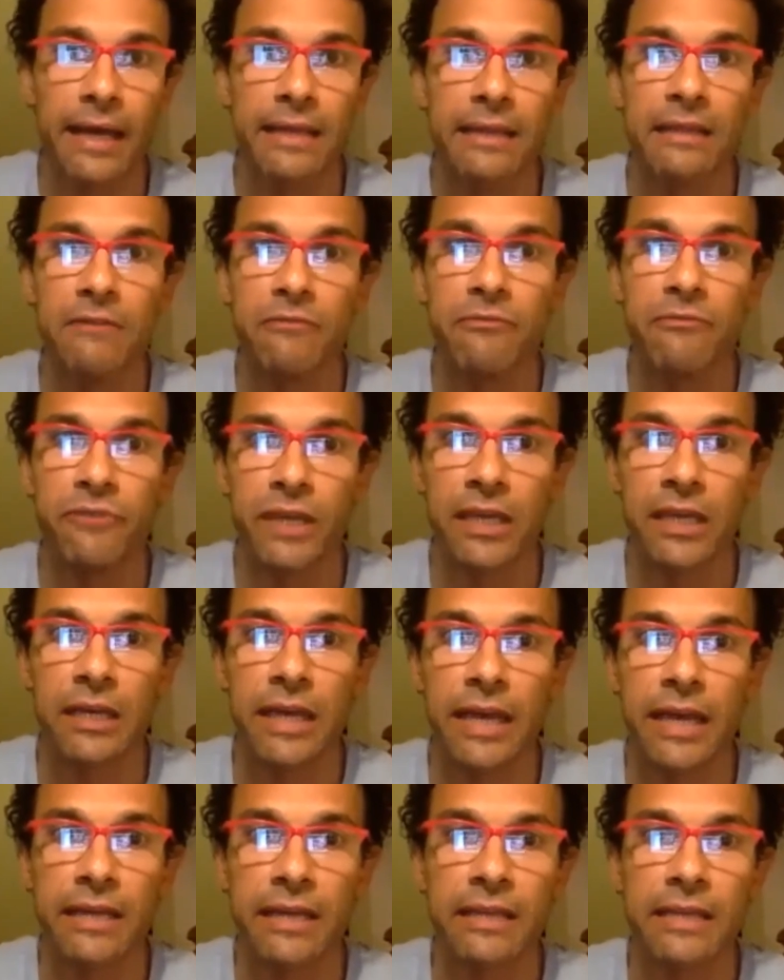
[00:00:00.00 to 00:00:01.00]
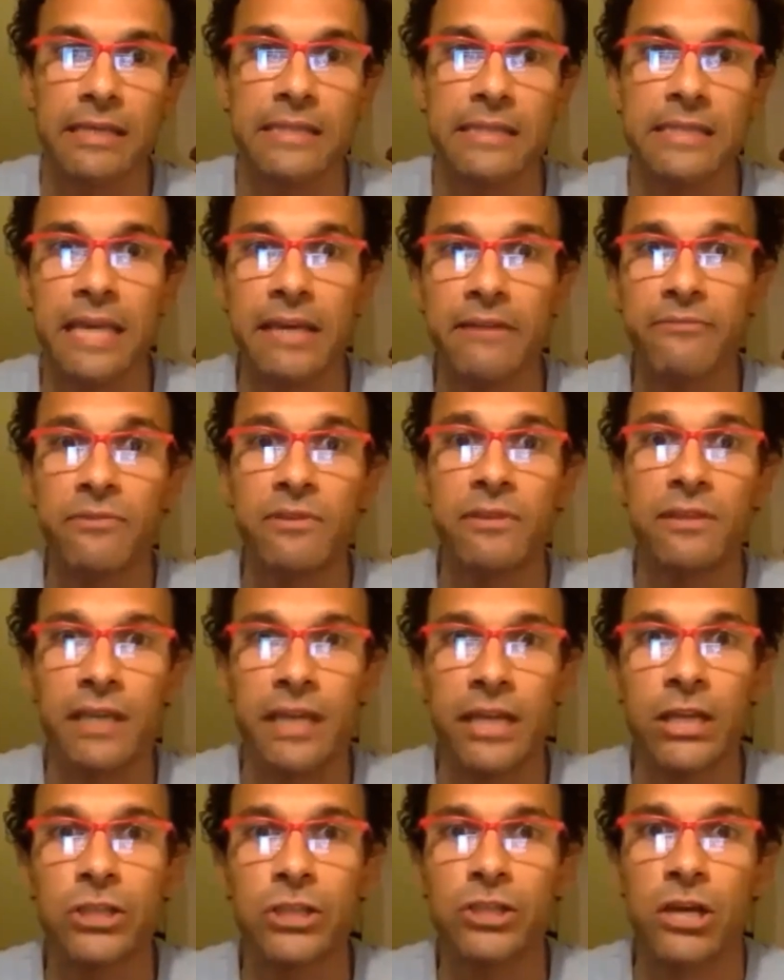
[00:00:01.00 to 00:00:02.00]
and they feel like they saved
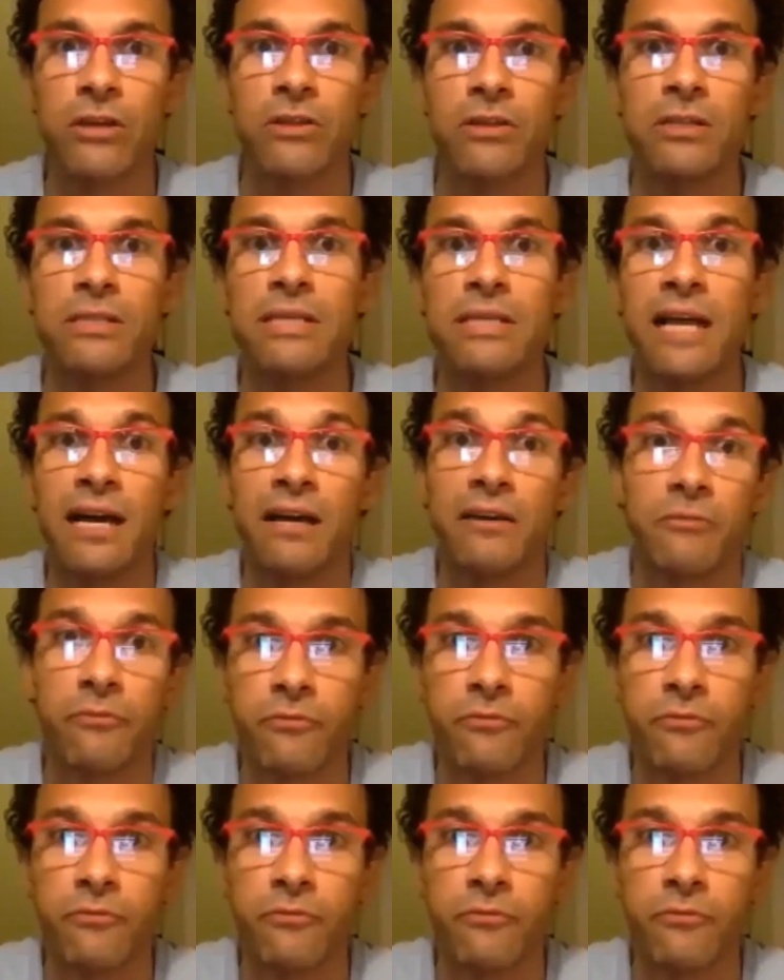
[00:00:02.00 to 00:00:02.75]
each other's life.